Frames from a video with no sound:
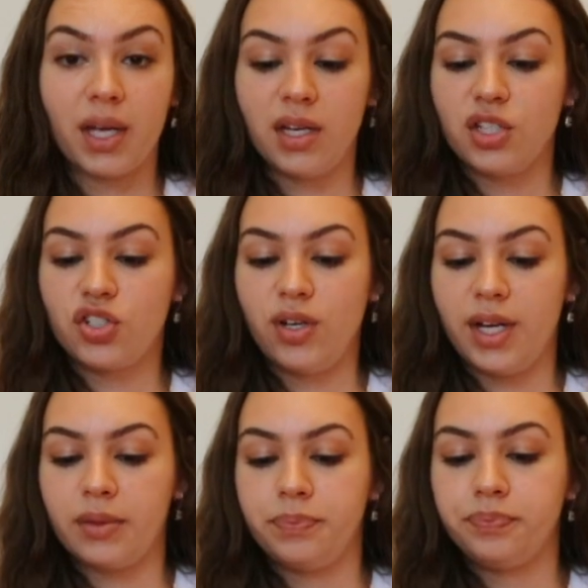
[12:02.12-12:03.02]
picnic
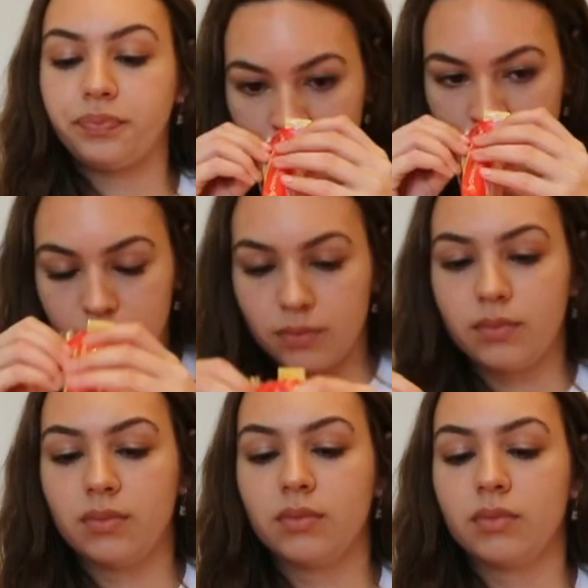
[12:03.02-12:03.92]
treat.
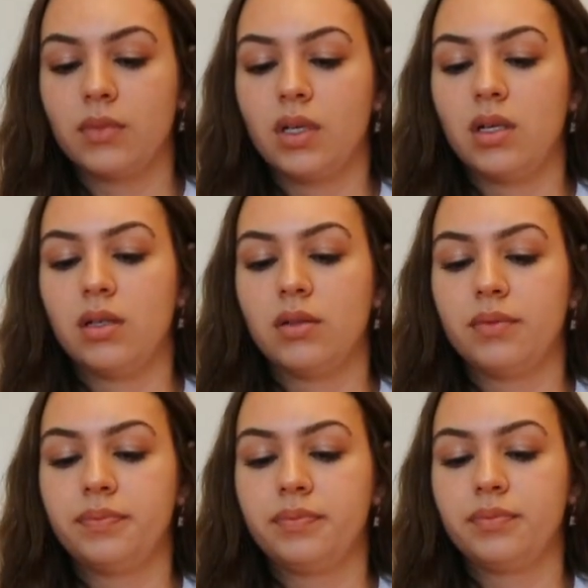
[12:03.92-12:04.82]

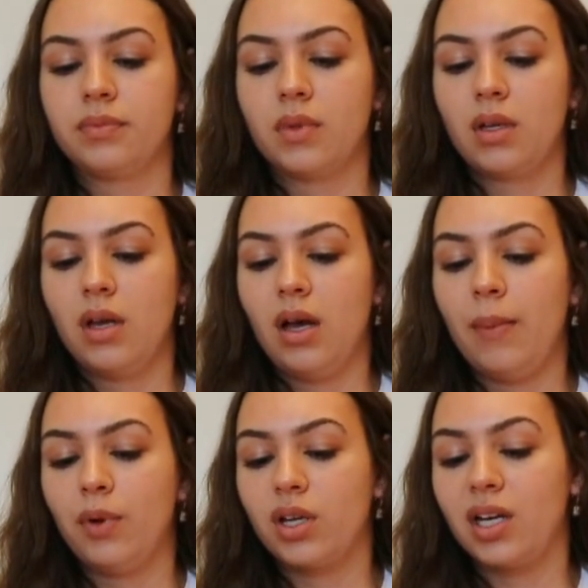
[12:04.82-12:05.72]

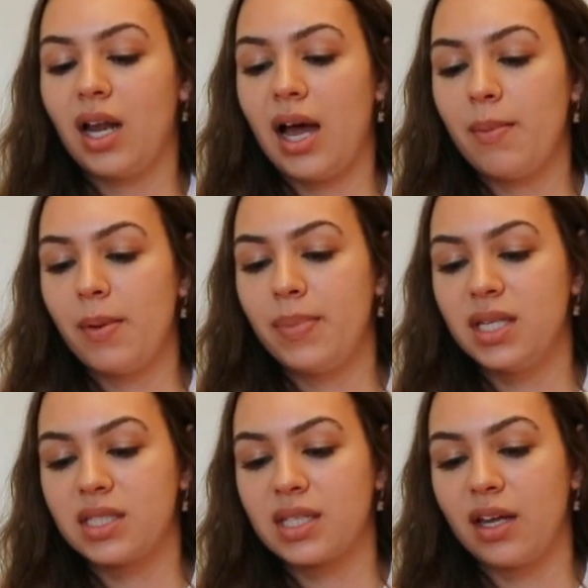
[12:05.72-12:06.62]
I'm not gonna lie, I'm a
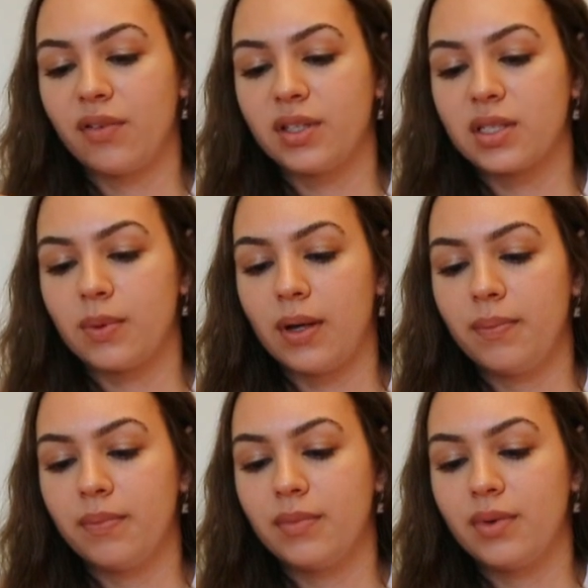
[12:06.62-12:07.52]
bit scared of this
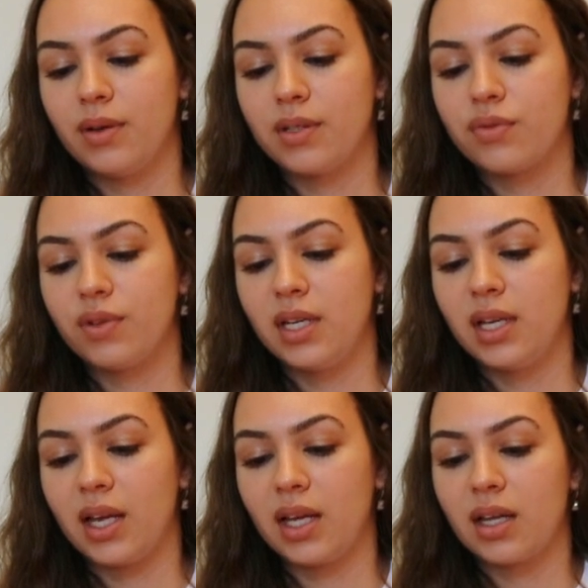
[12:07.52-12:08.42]
one. Oh, it's really
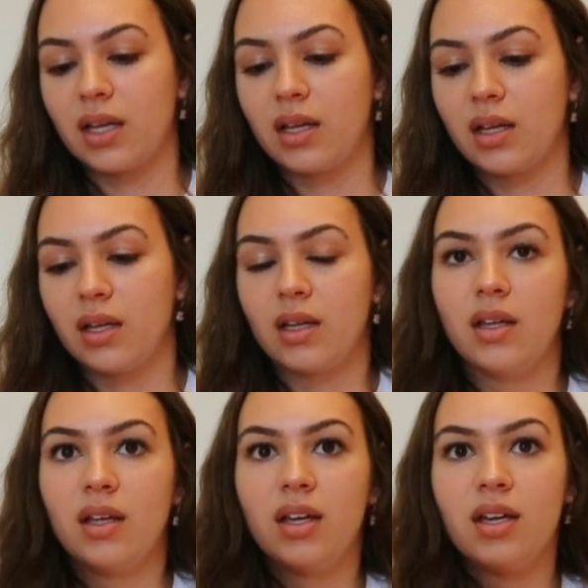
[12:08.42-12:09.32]
like,
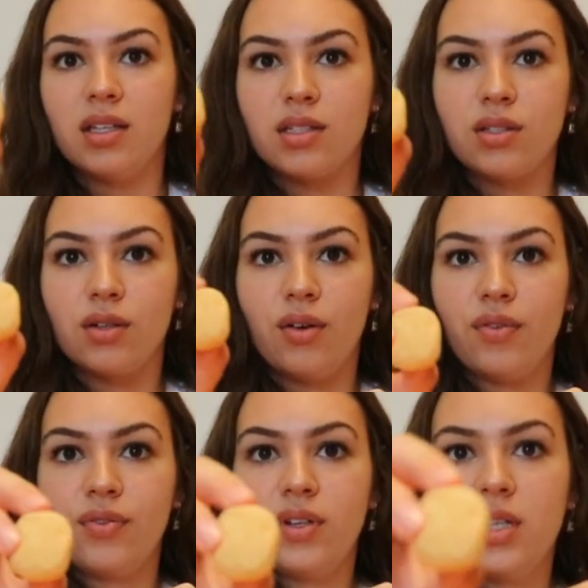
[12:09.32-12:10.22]
it's soft.